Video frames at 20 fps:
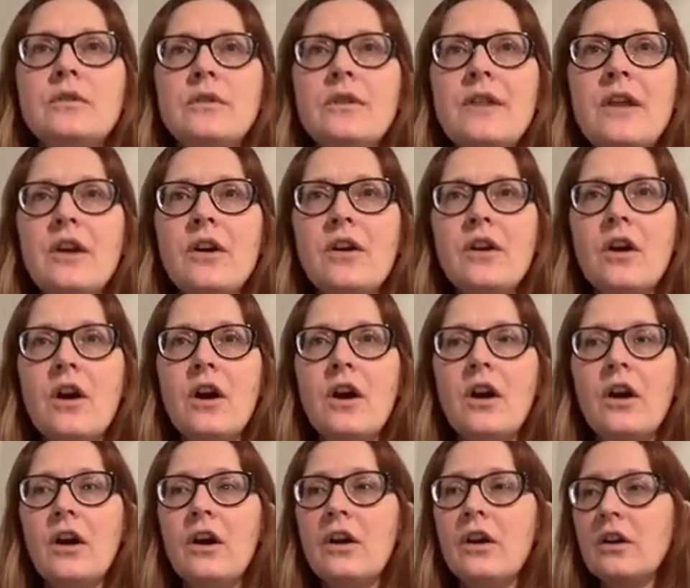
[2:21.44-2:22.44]

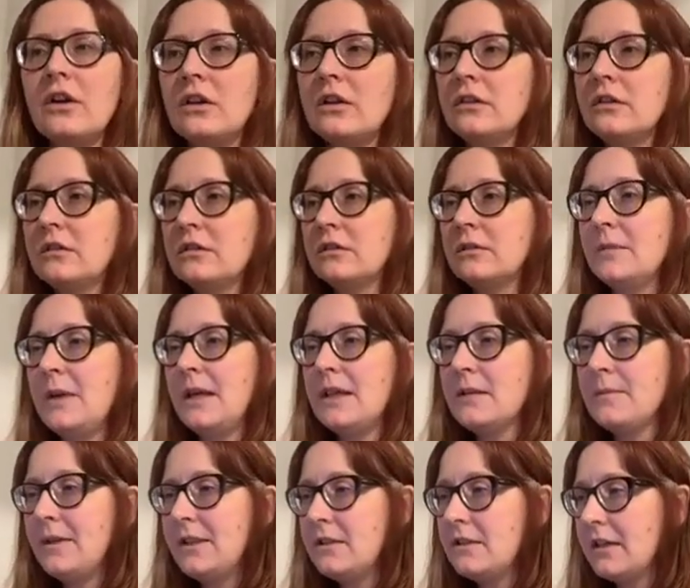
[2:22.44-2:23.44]

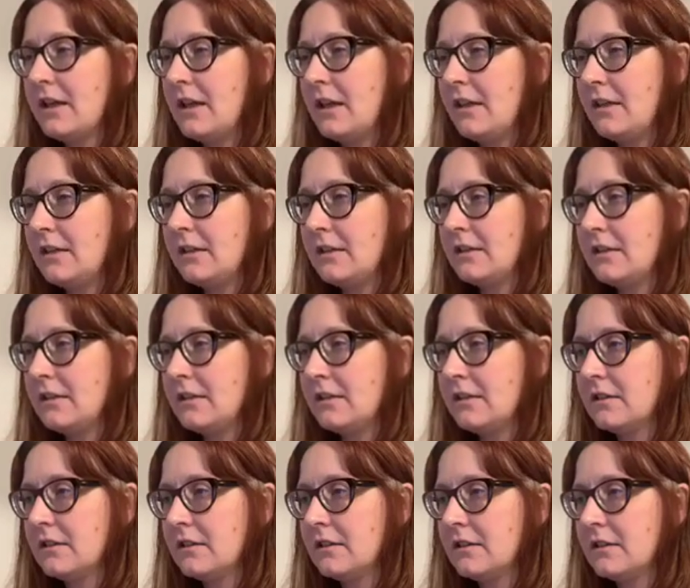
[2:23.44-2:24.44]
let me look at
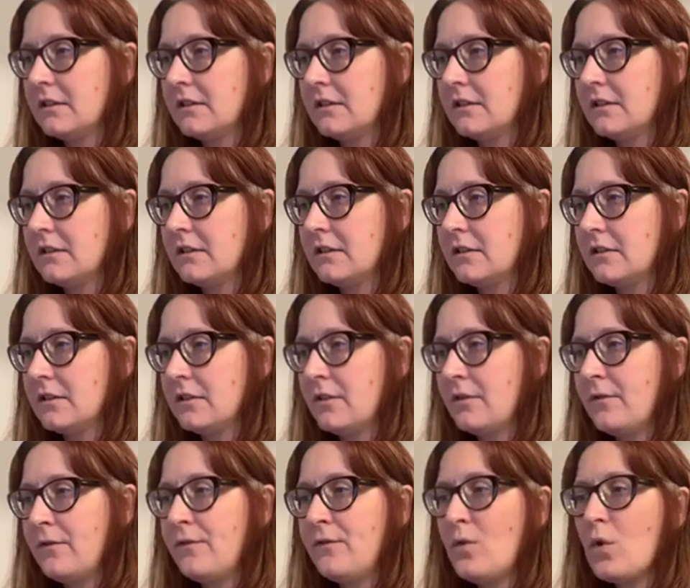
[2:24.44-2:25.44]

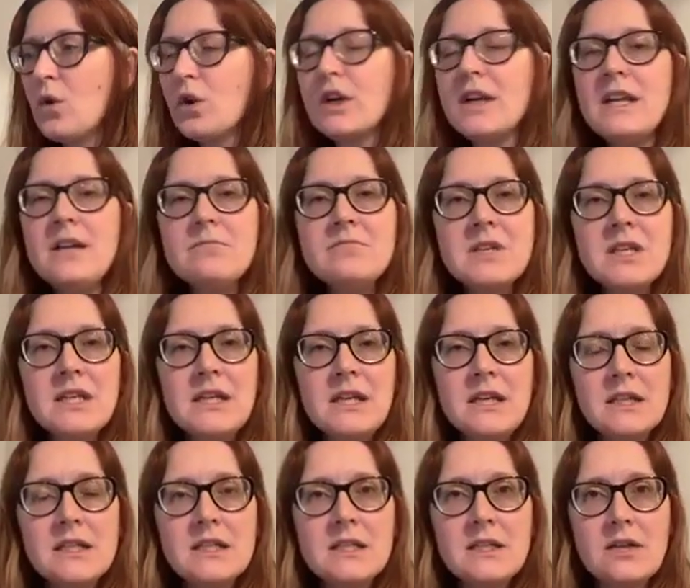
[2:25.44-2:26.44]
40
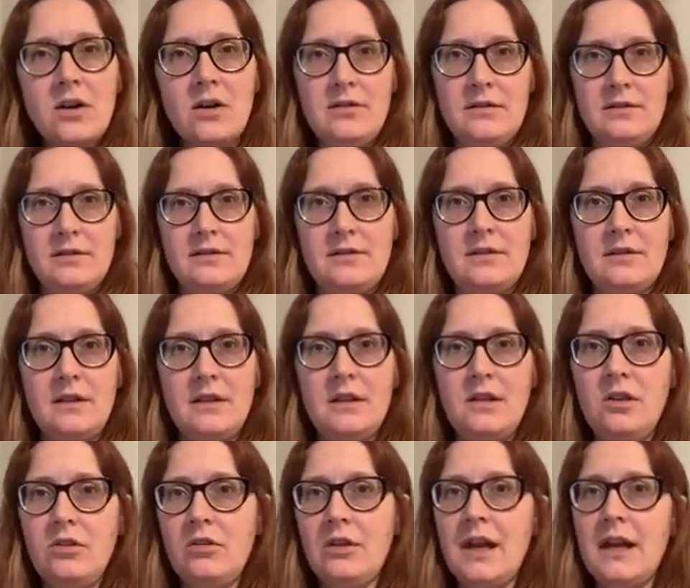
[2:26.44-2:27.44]
million adults in the
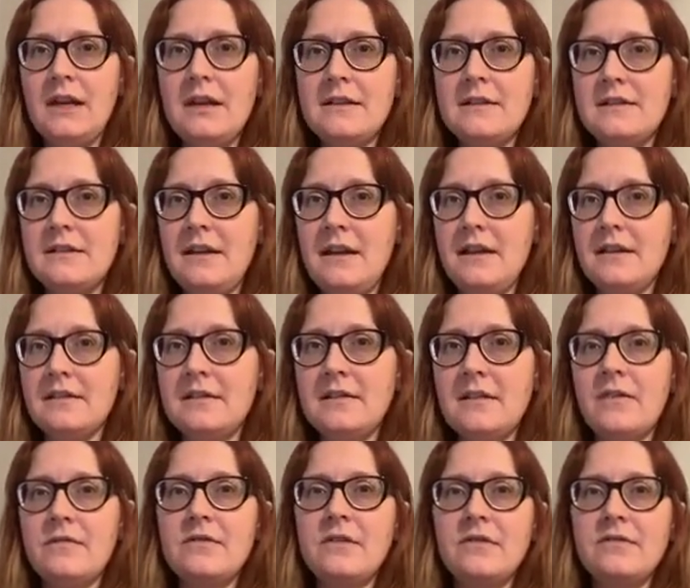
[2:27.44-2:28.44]
United States
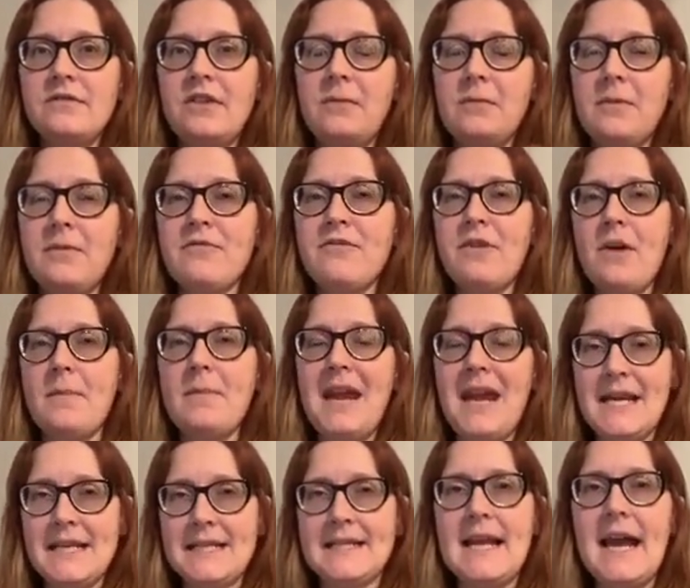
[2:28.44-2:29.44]
suffer from
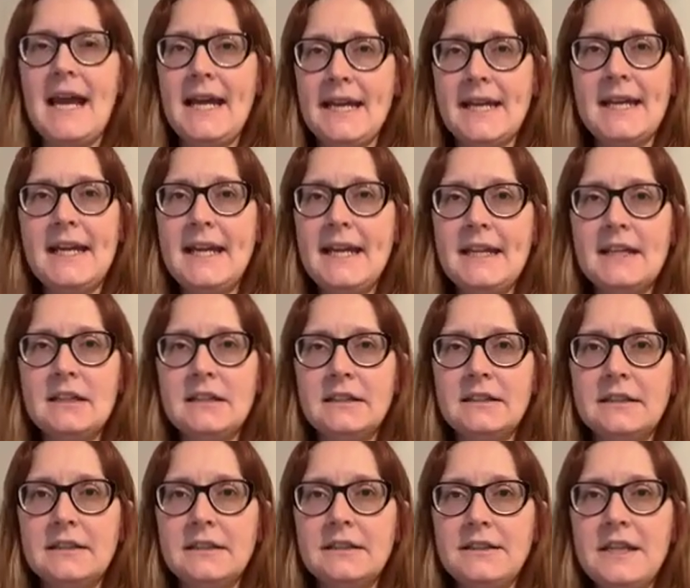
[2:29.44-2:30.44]
anxiety.
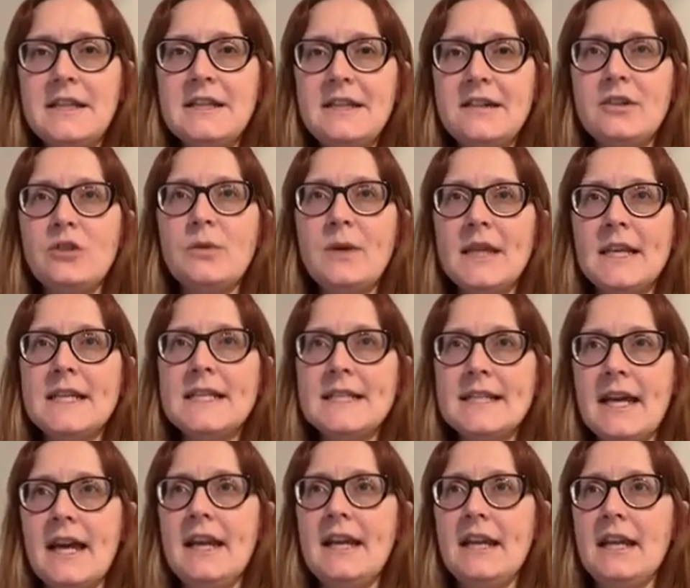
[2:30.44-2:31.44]
They deal with
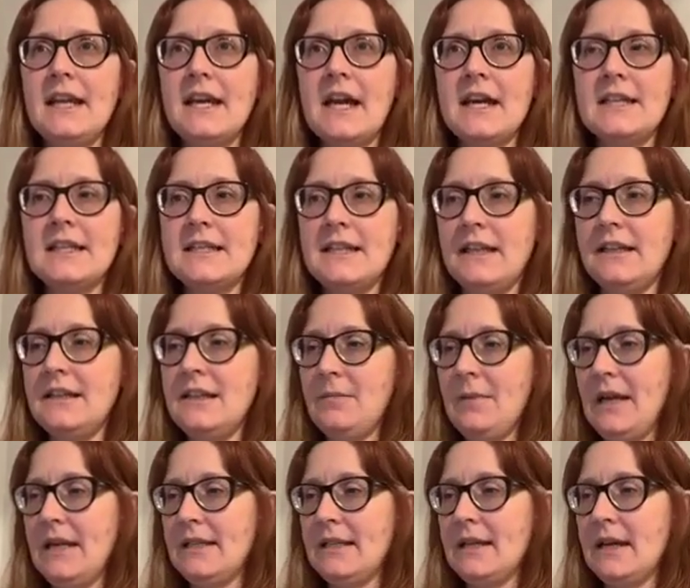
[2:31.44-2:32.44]
anxiety on a daily
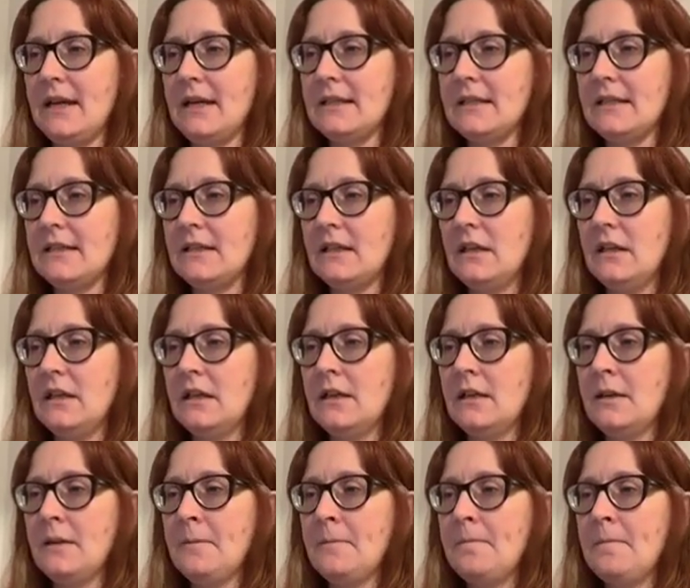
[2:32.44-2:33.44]
basis.
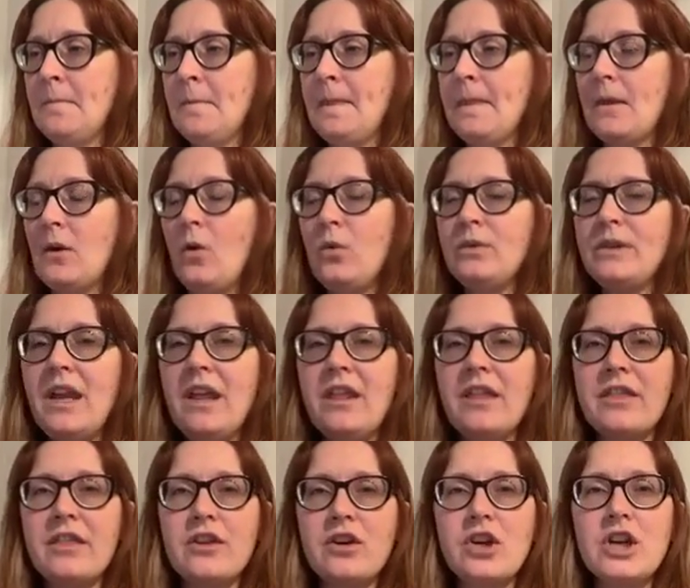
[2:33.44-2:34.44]
Only
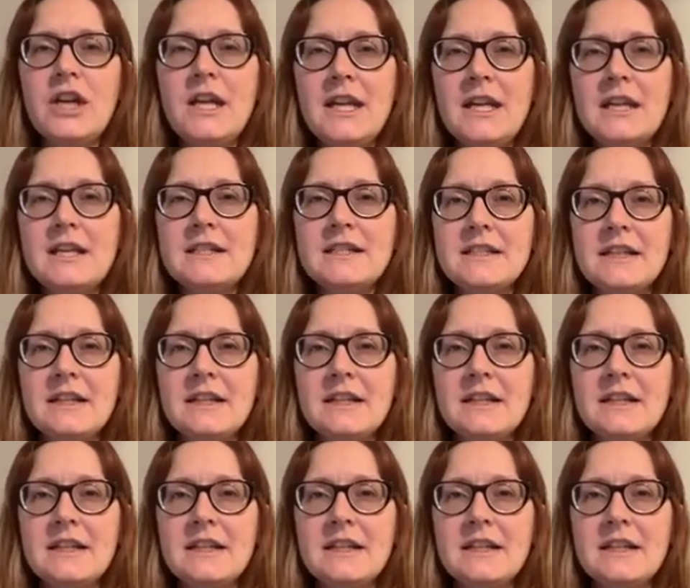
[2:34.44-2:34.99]
36%